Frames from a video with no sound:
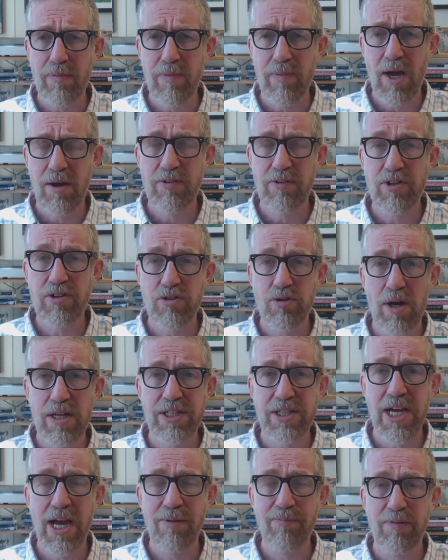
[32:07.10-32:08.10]
type of
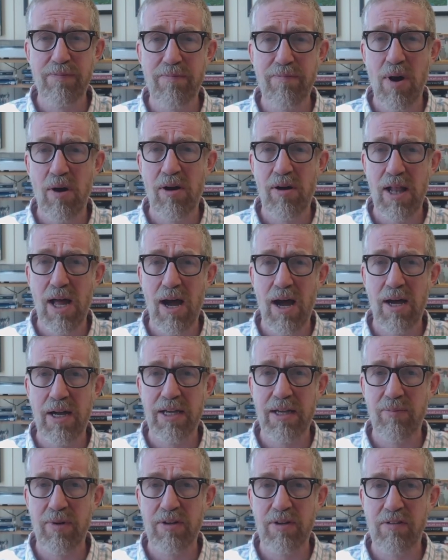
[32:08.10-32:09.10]
moral arguments for
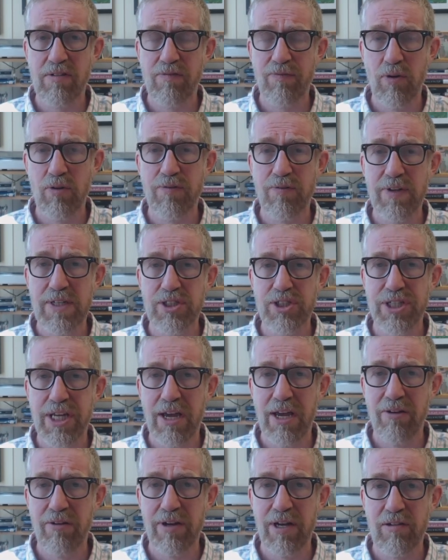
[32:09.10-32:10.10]
vegetarianism
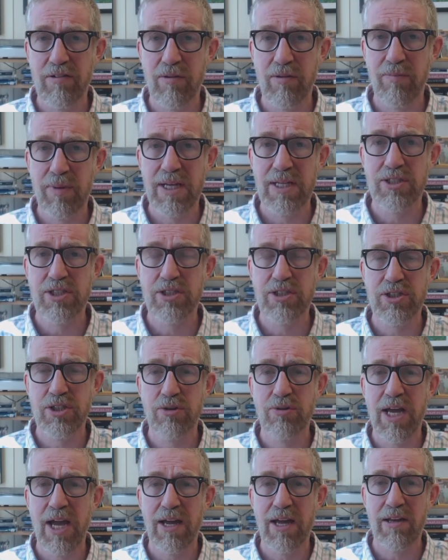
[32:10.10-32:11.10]
into two
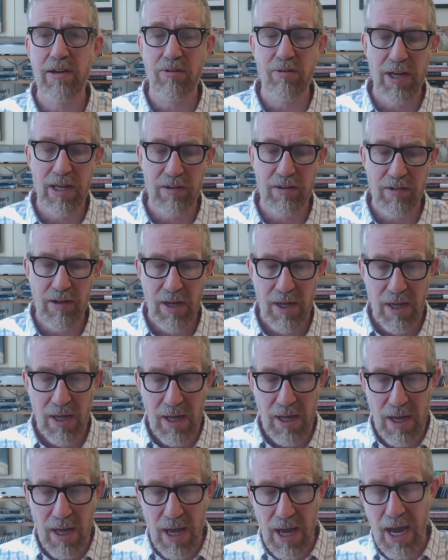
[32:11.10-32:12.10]
categories,
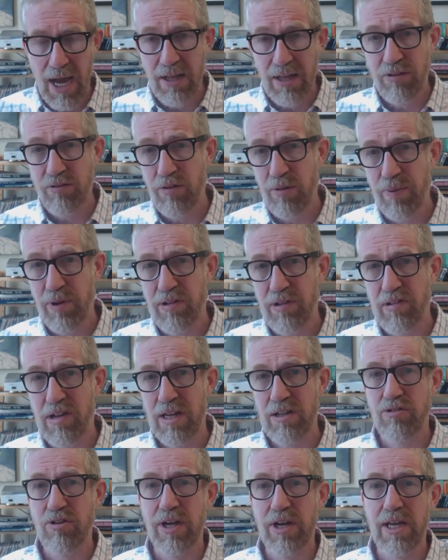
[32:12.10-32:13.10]
anthropocentric
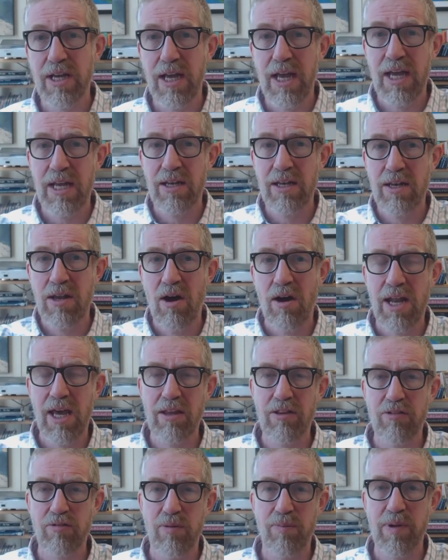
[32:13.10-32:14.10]
and
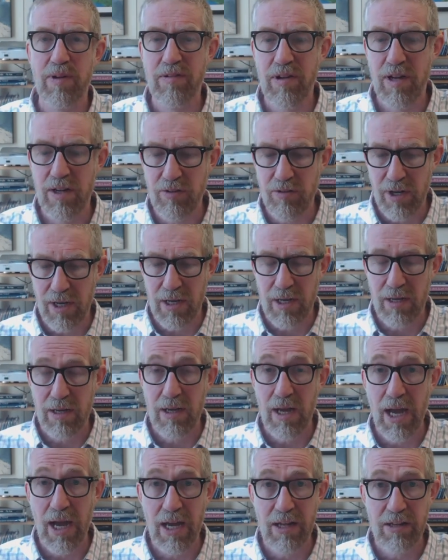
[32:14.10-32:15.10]
non-anthropocentric. As you
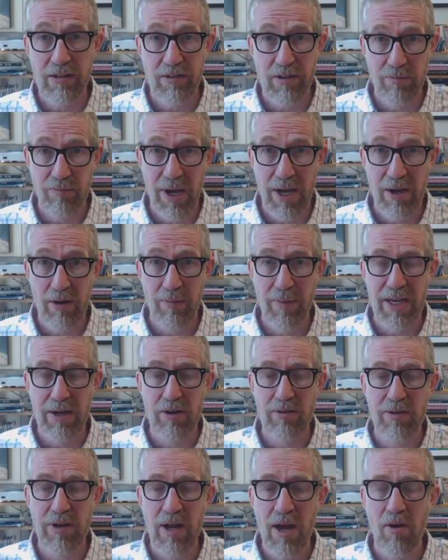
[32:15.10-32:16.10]
may or may not know,
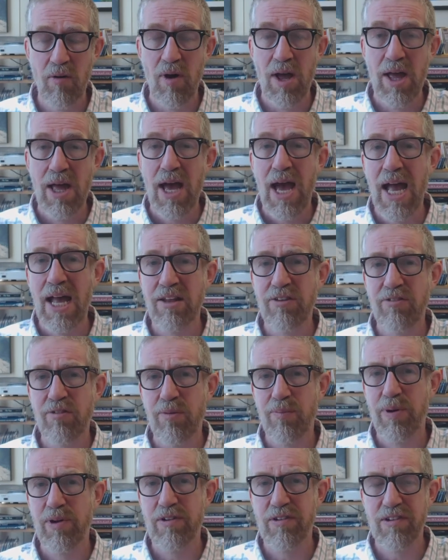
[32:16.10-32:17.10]

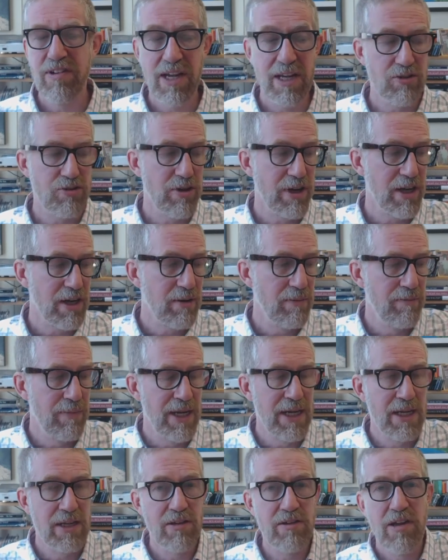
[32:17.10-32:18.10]
anthropocentric means
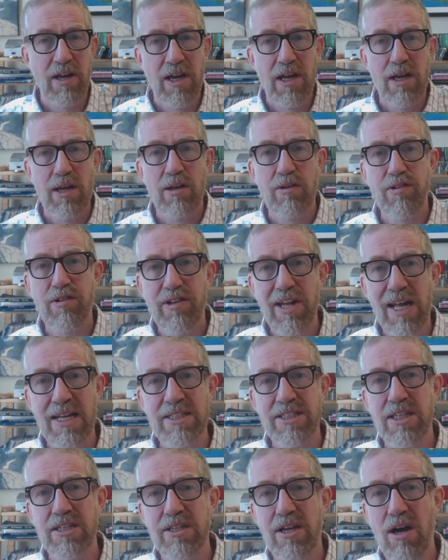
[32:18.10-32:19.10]
centered
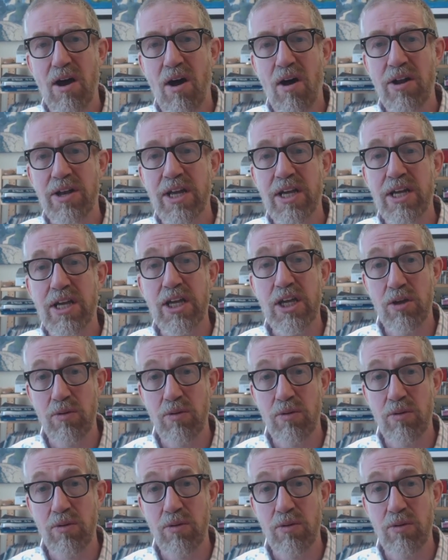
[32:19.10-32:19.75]
on humans.